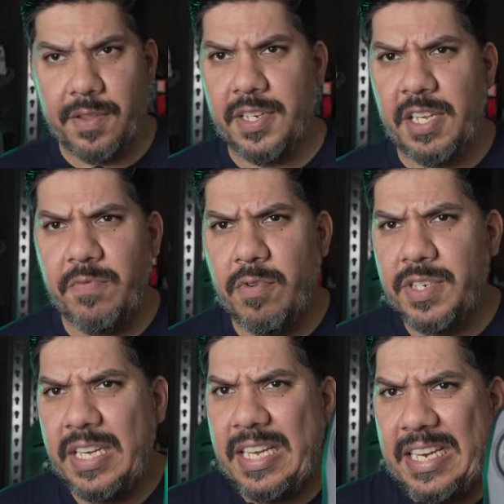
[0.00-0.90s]
The T
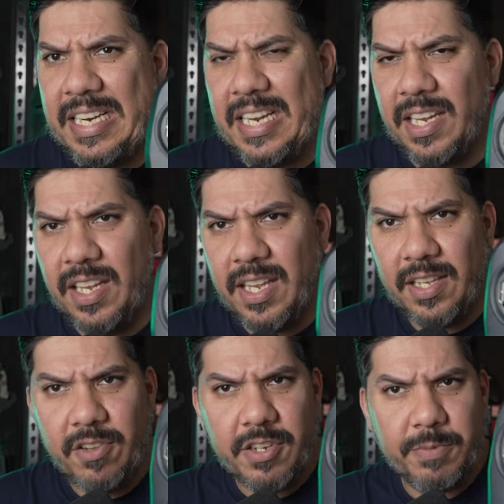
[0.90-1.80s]
fourteen
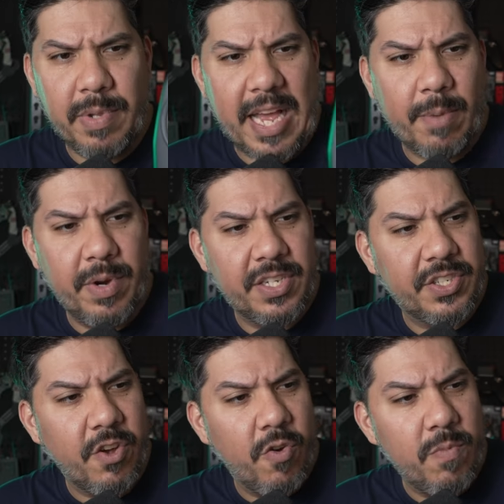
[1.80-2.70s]
looks black, but
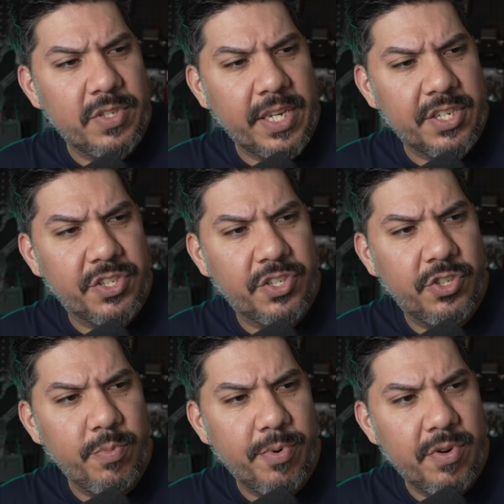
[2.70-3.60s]
it's almost like a
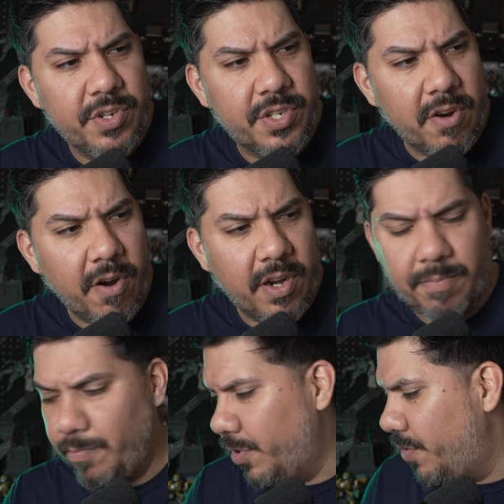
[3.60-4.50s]
super
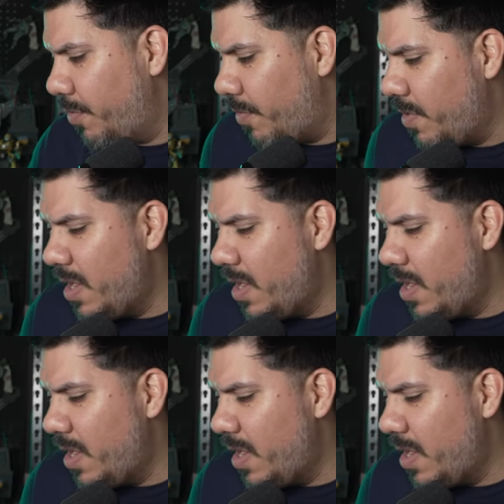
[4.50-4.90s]
dark blue.